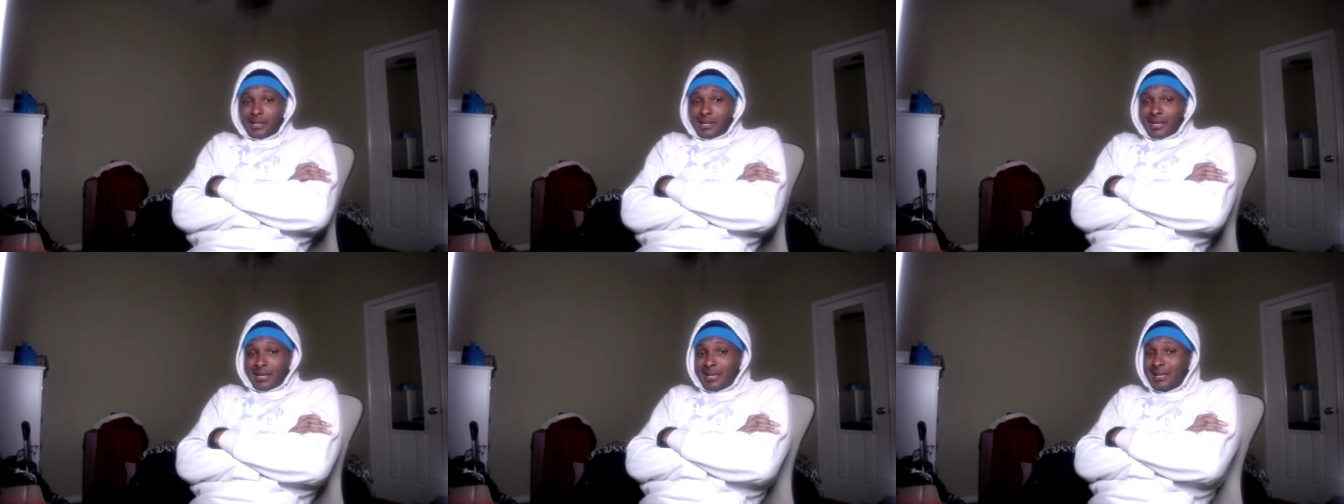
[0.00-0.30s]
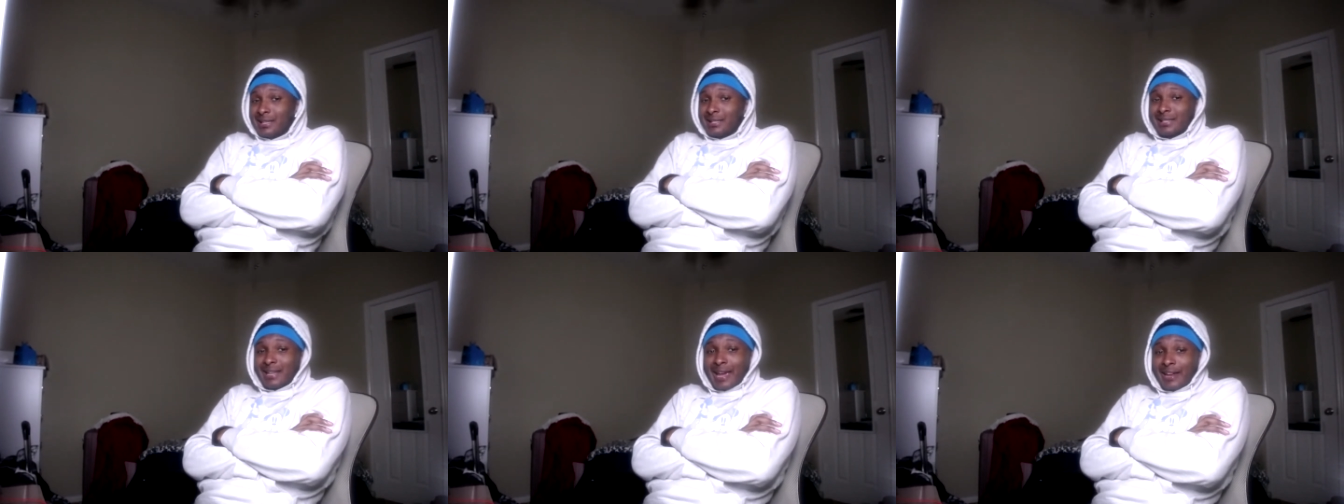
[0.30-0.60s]
He
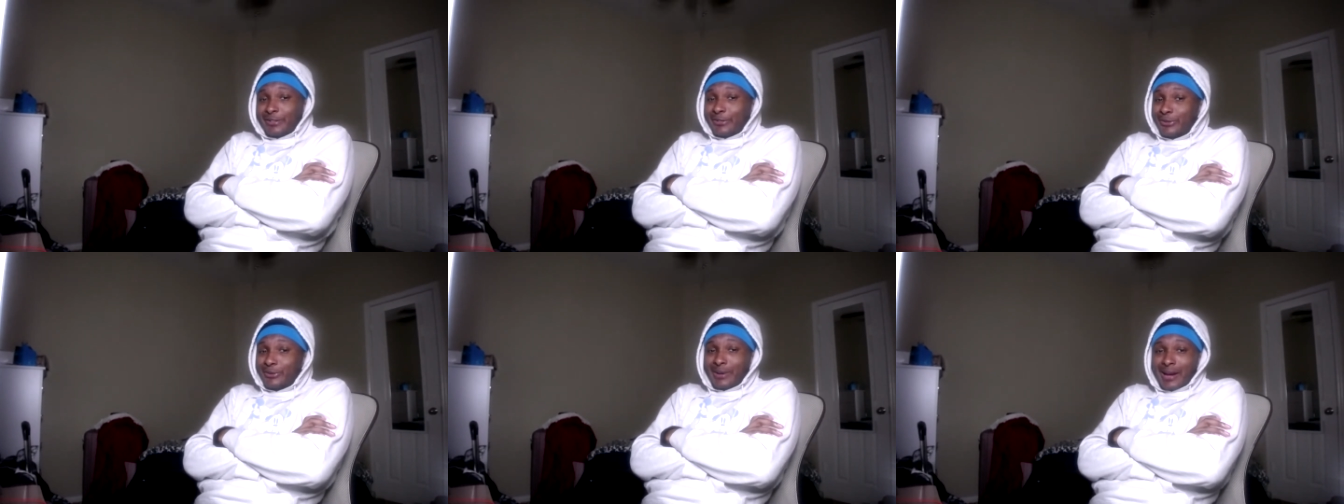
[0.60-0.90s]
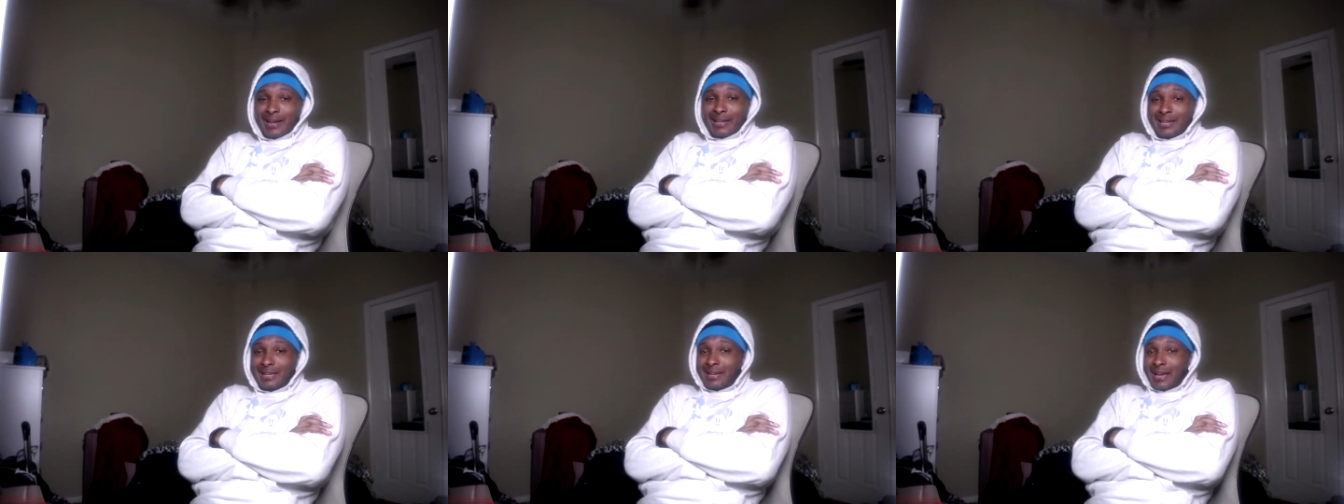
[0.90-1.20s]
is that dude.
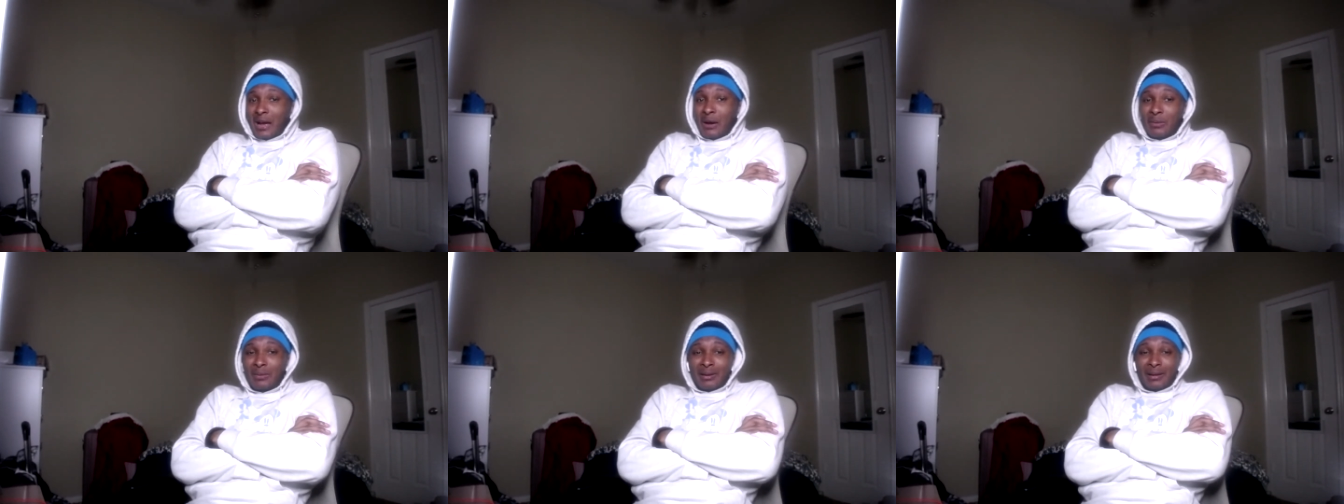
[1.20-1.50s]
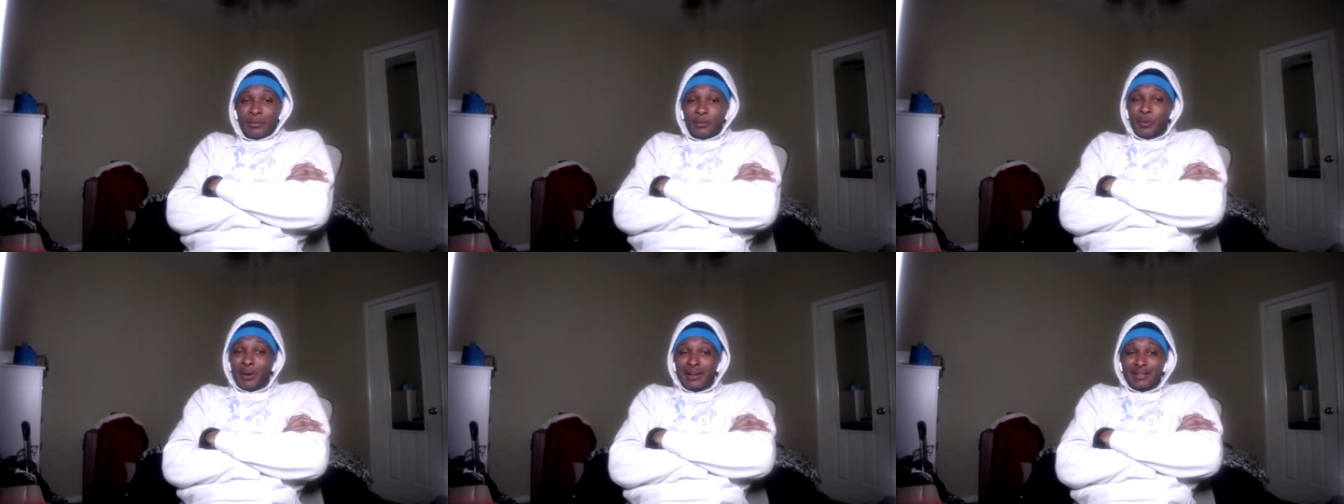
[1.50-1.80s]
I cannot
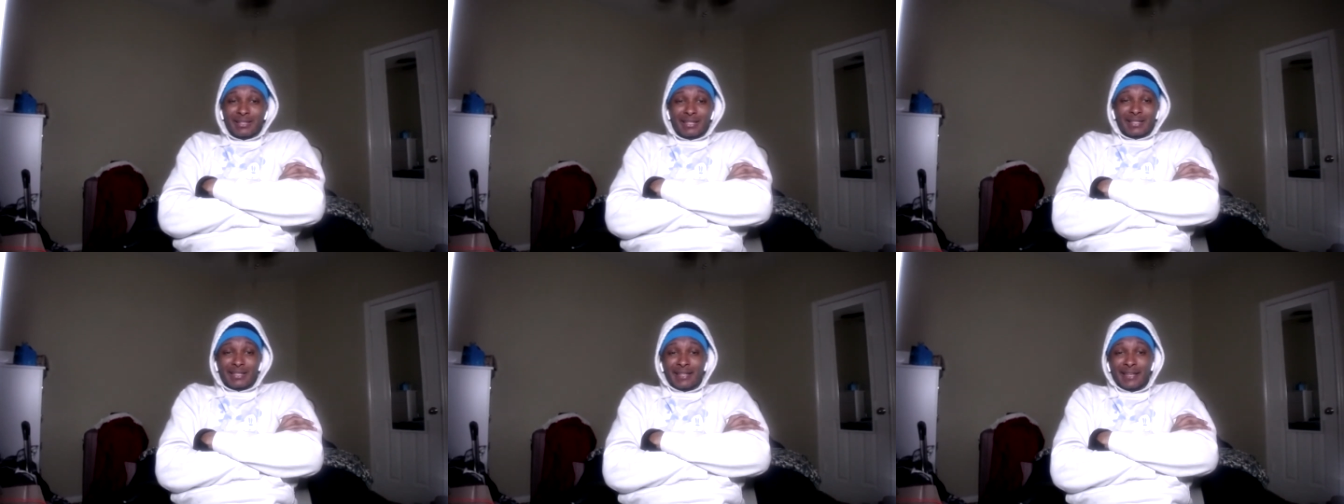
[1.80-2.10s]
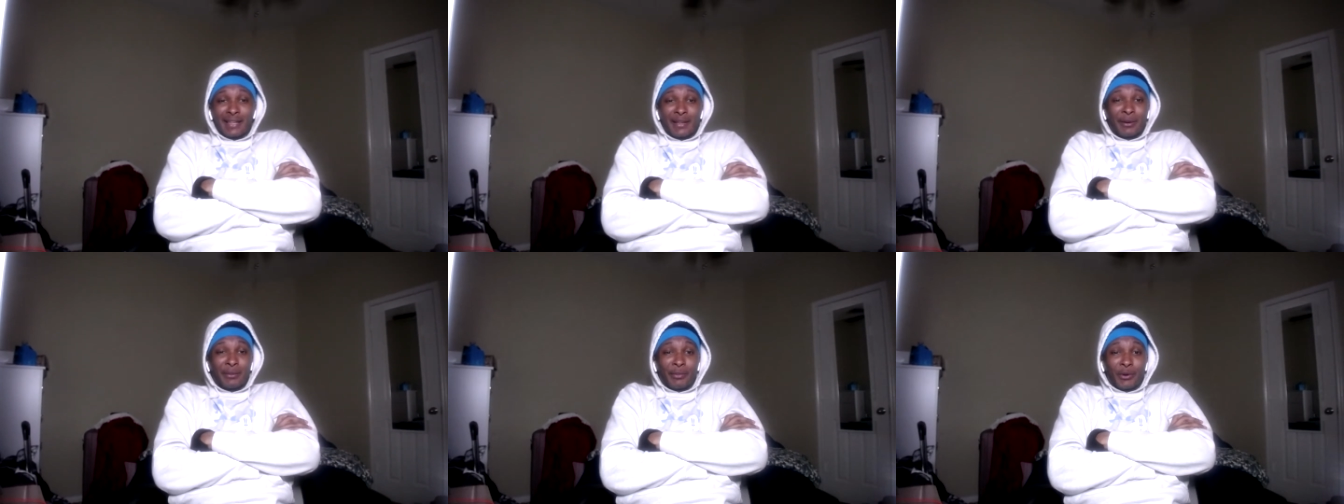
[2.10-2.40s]
wait wait to
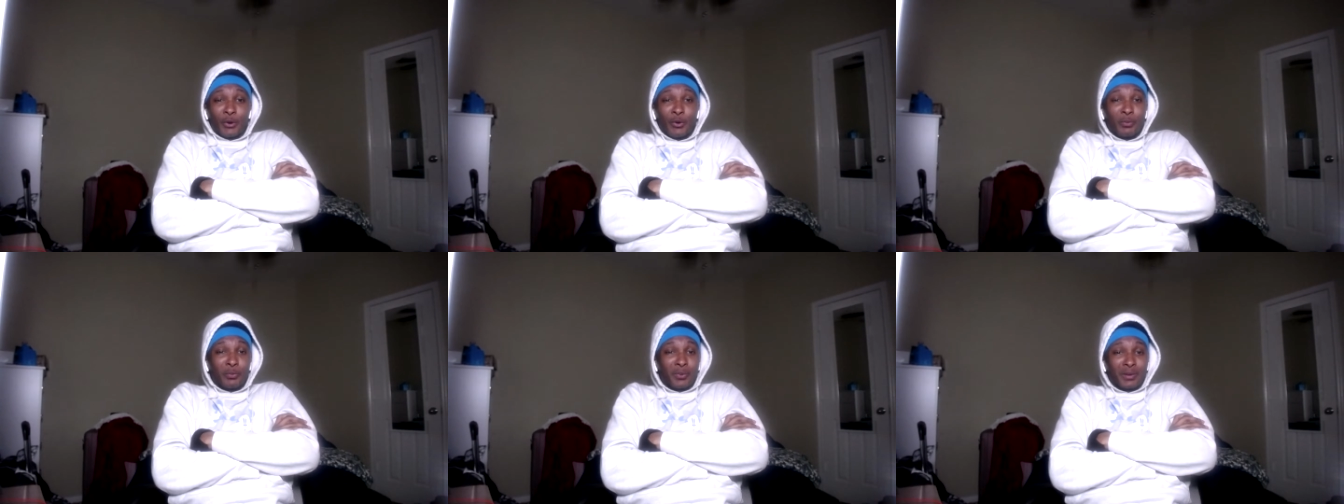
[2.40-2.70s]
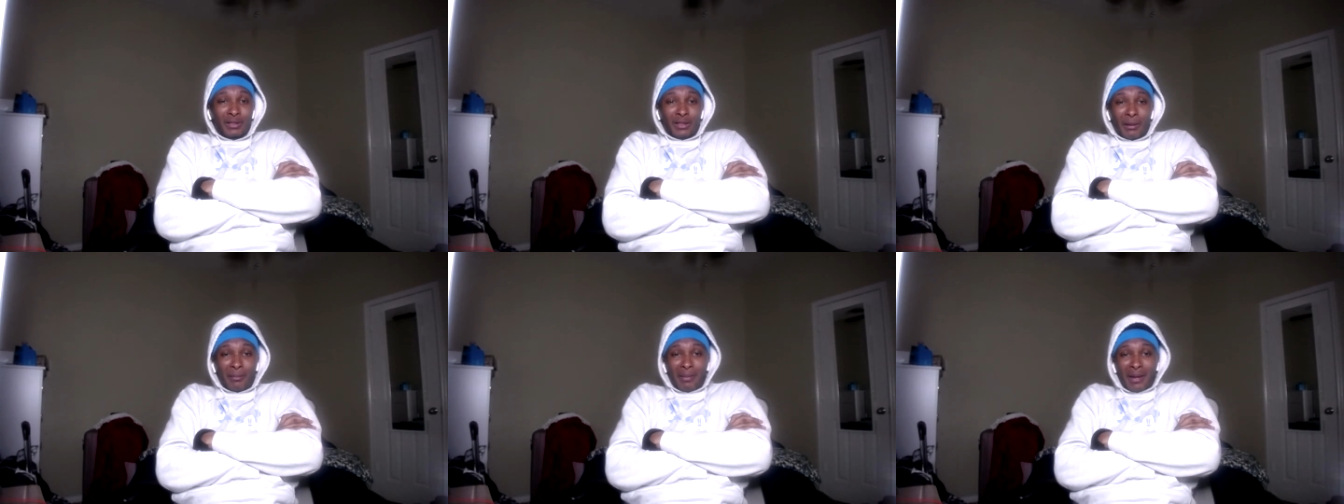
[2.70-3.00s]
see him hoop
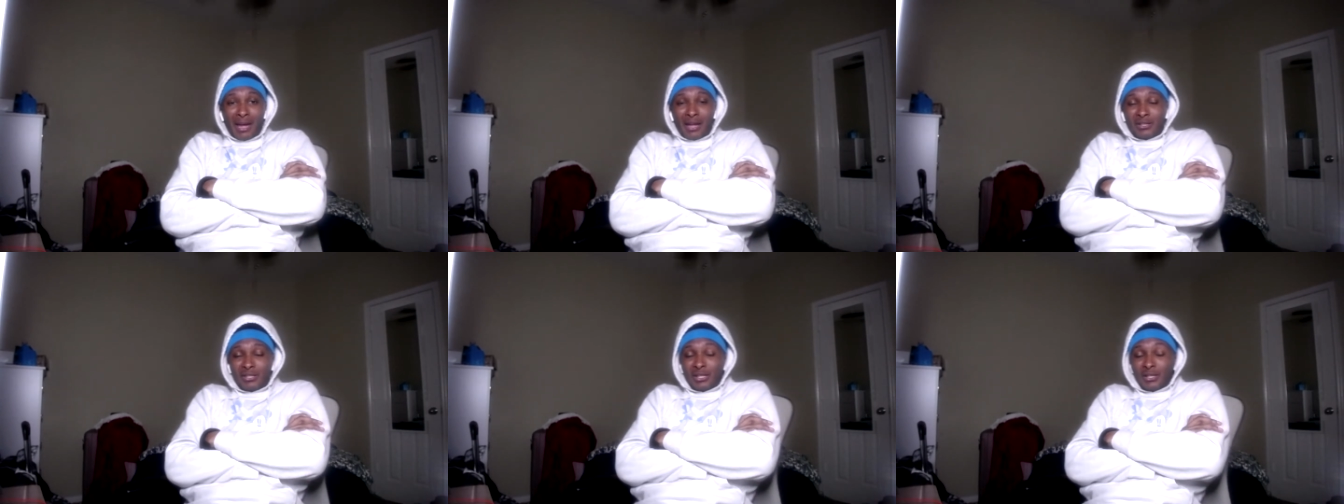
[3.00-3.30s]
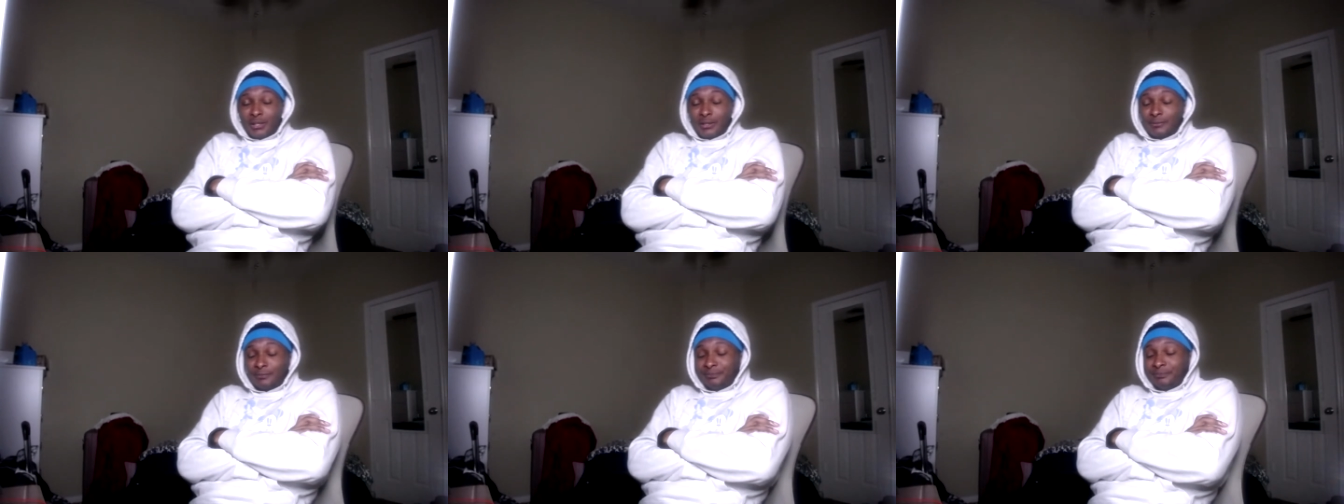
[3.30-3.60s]
with the
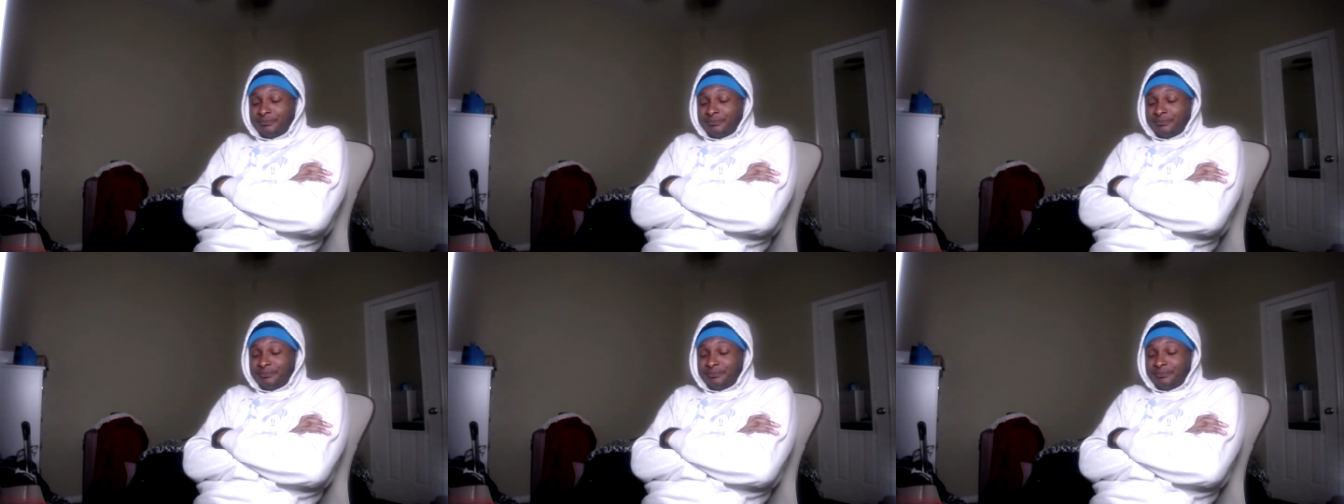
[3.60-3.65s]
Magic.